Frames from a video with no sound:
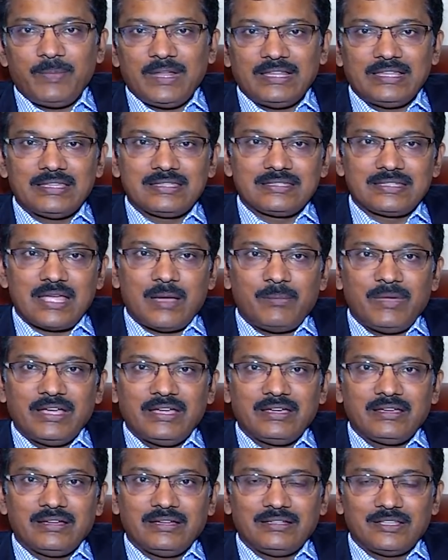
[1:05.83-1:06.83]
and the
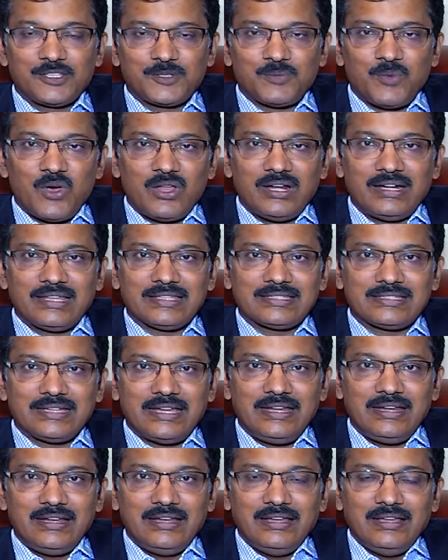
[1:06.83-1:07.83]
stomach and the small
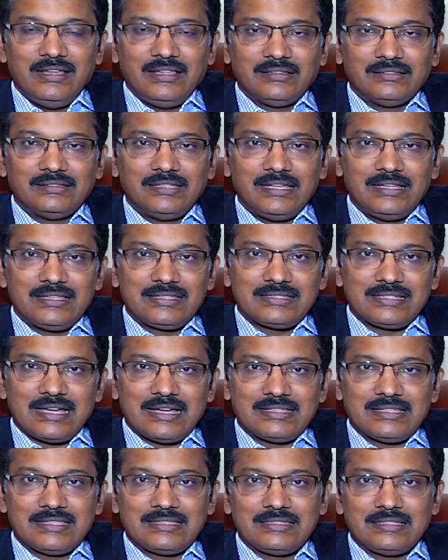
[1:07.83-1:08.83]
intestine, then
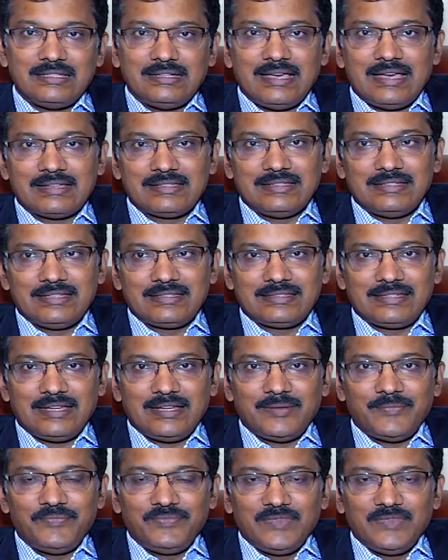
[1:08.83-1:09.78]
starts as large intestine.